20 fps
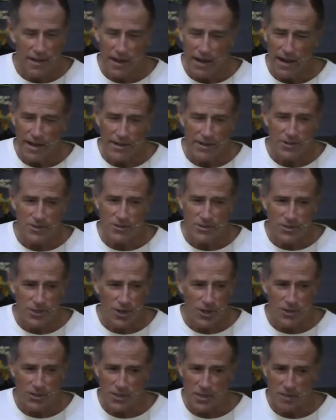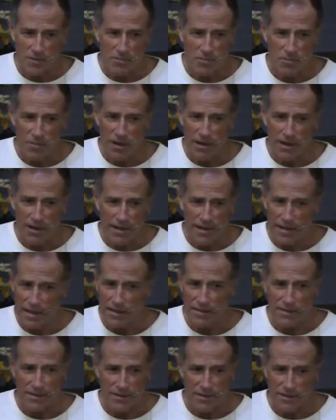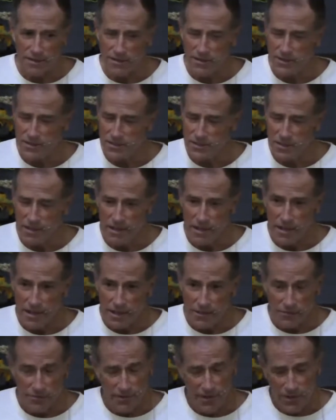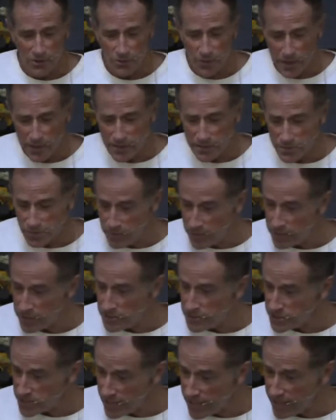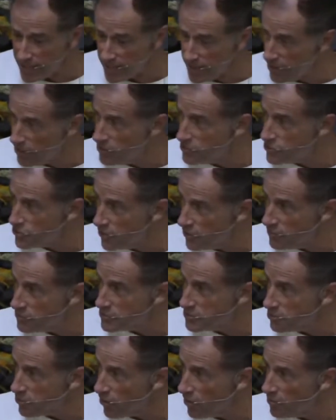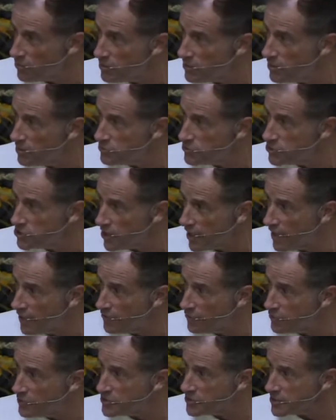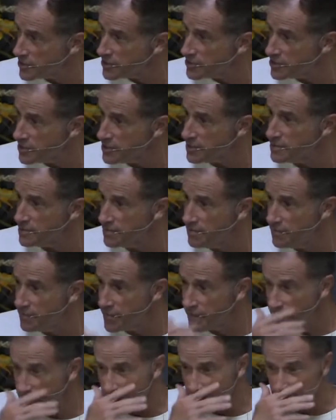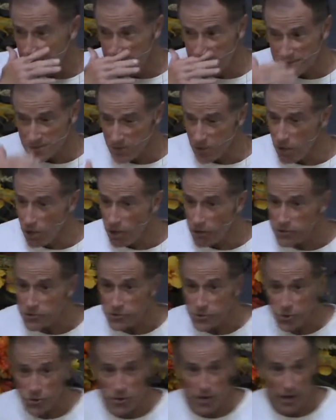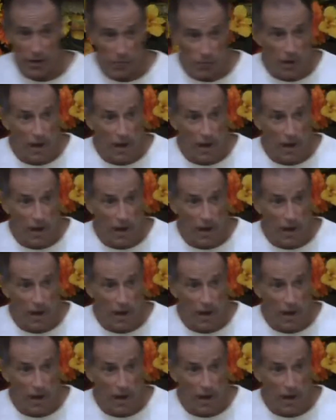I couldn't talk to him about anything because, in fact, we had a sign in our service department. It was John 3:16. It's a long story.